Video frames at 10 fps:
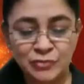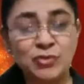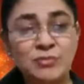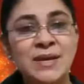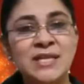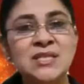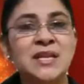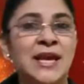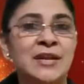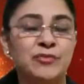for
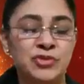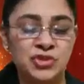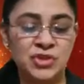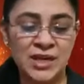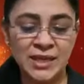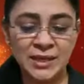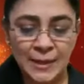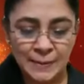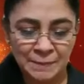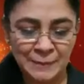mentoring and for training
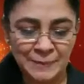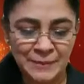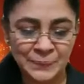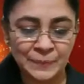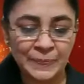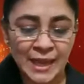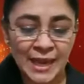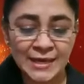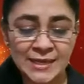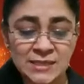people.
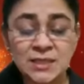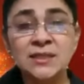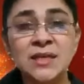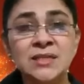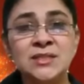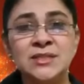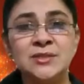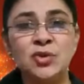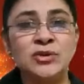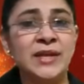And he has conducted
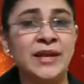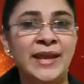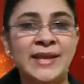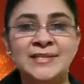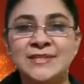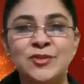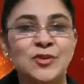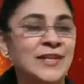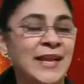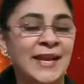not 8,
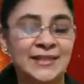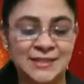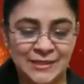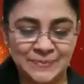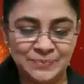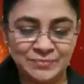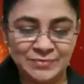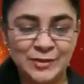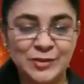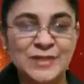not 80,
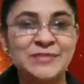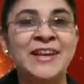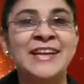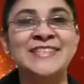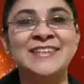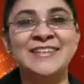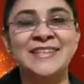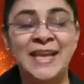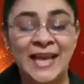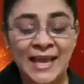not even
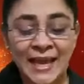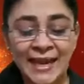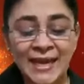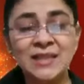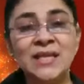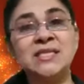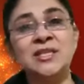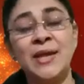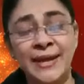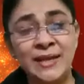800,
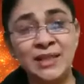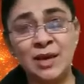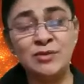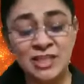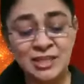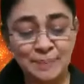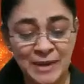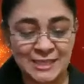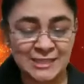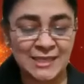8,000
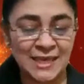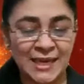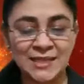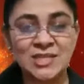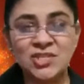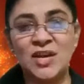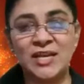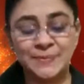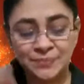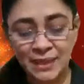plus, I get that
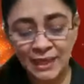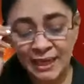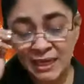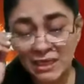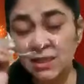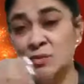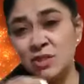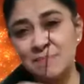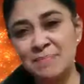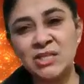right.
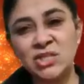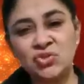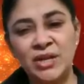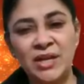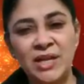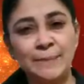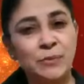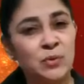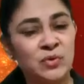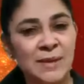8,000 plus training
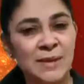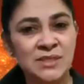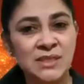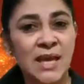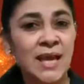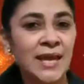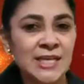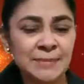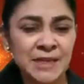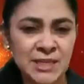programs and
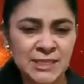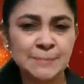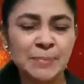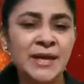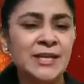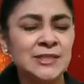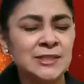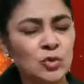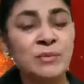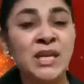has been inspiring
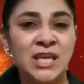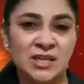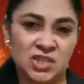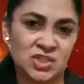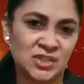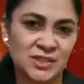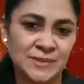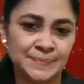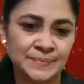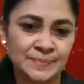so many youngsters